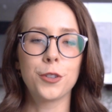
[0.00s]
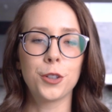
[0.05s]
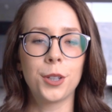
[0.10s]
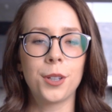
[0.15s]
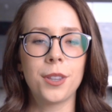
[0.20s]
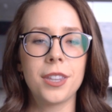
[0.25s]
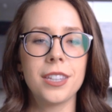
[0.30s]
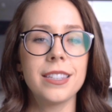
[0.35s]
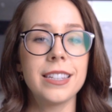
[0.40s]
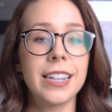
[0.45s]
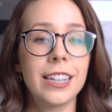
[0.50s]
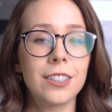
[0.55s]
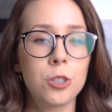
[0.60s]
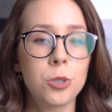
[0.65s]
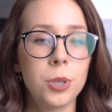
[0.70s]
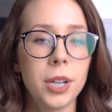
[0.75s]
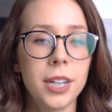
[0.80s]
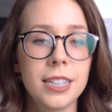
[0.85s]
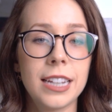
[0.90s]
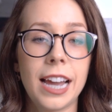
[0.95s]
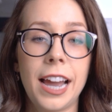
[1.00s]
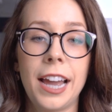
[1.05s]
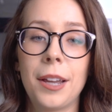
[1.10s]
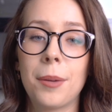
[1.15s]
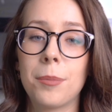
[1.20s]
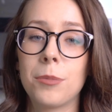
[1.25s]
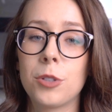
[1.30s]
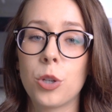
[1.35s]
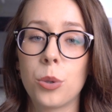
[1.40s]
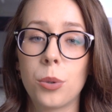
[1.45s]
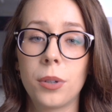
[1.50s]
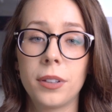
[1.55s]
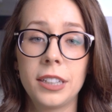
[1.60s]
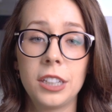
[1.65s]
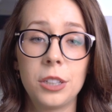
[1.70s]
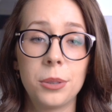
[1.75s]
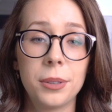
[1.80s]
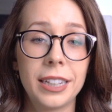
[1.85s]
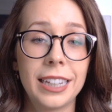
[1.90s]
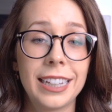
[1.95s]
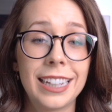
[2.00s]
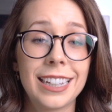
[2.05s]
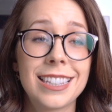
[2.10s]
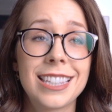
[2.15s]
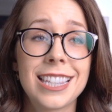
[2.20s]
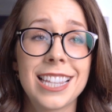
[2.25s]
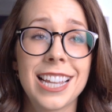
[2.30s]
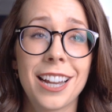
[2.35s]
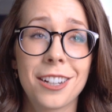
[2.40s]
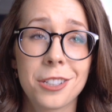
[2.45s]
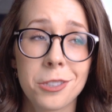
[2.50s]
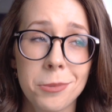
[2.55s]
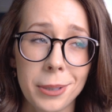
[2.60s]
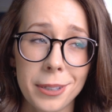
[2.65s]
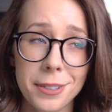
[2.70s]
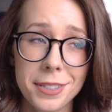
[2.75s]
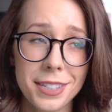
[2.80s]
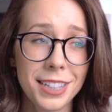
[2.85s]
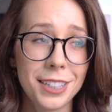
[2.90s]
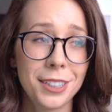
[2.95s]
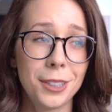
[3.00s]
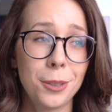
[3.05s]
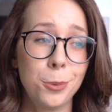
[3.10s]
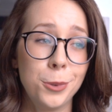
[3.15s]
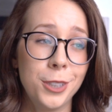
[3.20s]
For this next trend, I am totally going against the experts here,